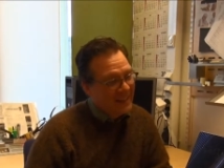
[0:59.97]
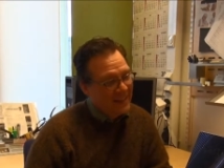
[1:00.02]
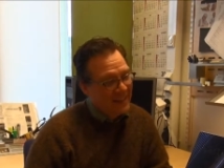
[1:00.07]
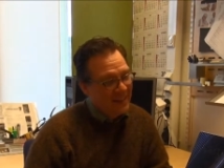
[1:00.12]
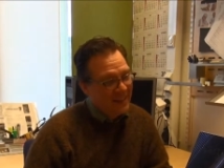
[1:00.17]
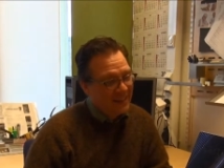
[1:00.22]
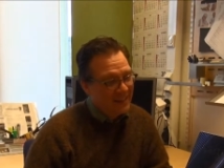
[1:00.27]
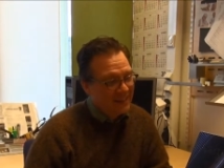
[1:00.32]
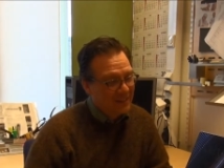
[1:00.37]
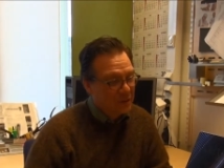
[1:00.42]

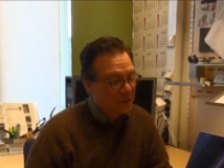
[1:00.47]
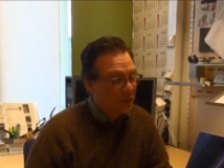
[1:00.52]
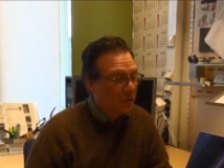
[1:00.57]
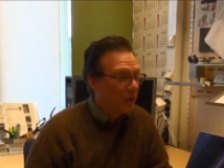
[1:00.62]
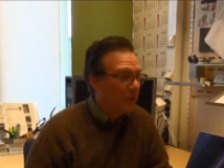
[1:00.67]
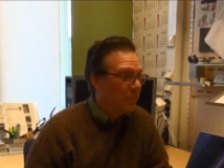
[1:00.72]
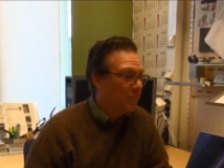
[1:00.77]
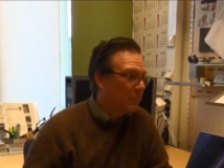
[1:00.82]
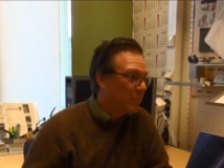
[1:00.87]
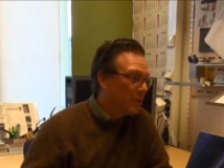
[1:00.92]
And so
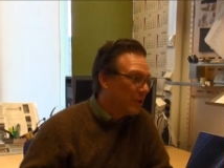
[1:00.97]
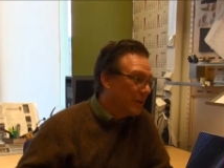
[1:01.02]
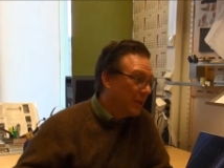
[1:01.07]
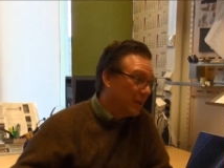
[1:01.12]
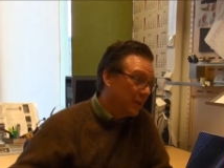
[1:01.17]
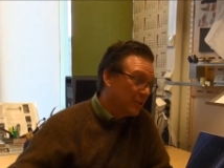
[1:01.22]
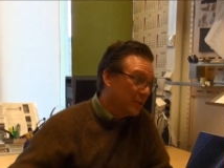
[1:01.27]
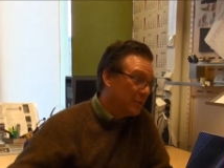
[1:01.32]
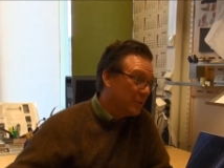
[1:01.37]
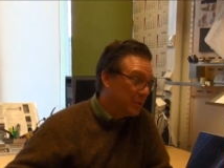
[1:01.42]
I'm
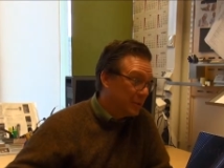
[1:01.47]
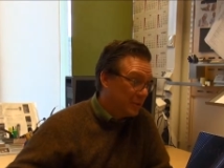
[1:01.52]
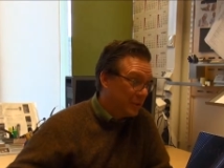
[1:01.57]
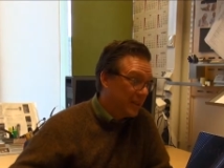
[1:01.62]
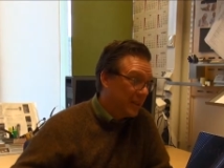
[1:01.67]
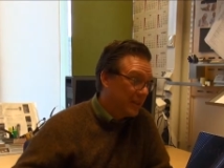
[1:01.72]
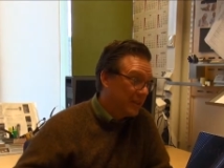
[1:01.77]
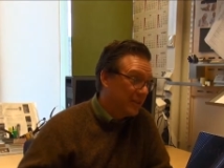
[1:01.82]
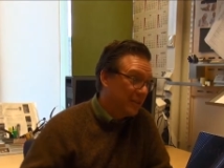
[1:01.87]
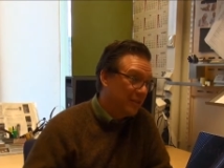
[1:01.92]
bringing a
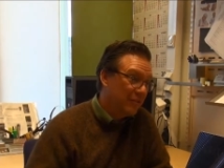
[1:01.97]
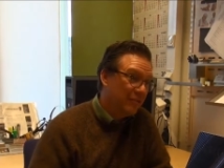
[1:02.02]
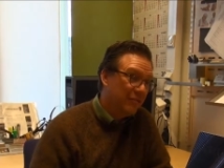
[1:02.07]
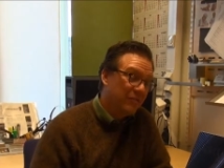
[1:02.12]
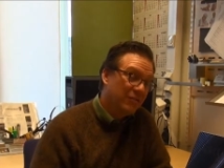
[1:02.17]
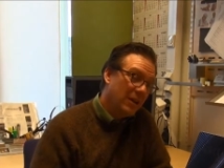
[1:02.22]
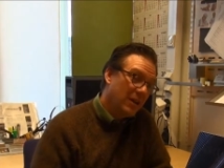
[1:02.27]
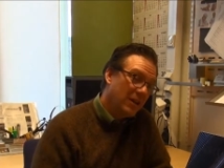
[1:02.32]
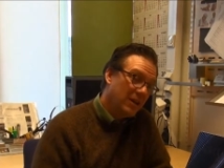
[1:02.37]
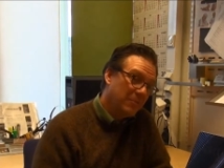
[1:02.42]
toolkit
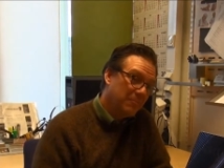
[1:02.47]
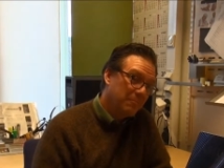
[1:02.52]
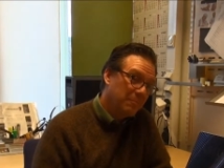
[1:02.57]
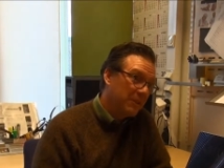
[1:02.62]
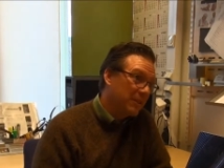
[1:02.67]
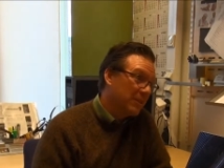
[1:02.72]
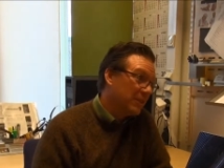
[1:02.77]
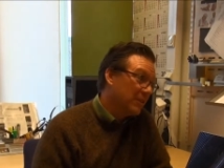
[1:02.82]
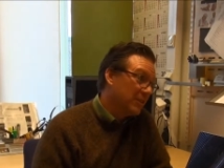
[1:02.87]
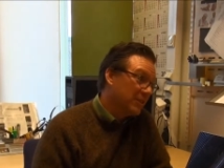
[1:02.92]
of uh,
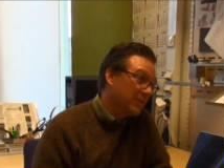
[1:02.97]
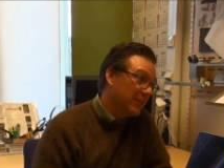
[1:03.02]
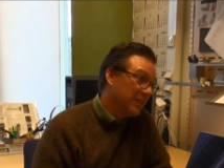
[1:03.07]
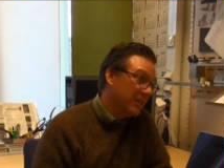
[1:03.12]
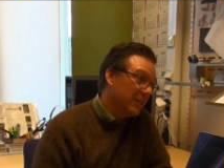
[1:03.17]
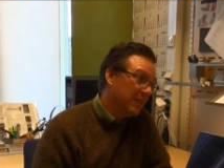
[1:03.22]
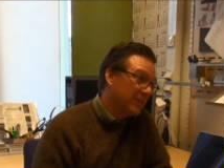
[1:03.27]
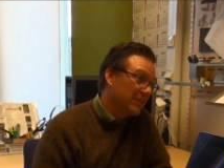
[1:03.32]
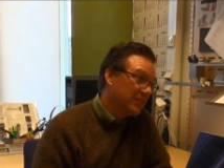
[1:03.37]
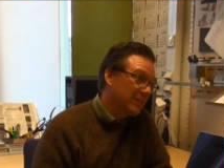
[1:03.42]
political
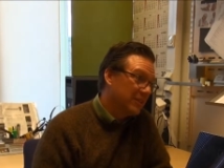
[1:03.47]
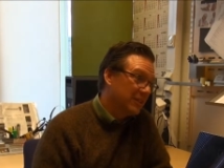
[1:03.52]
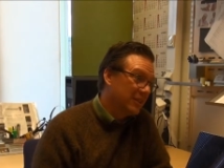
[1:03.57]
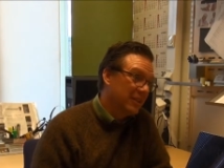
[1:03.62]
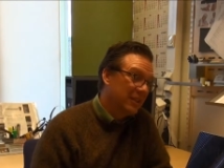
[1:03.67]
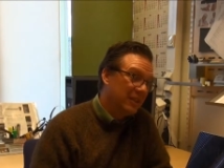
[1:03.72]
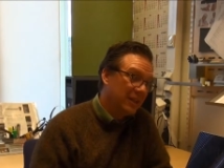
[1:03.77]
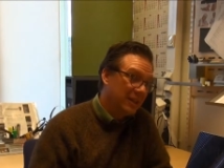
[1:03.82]
science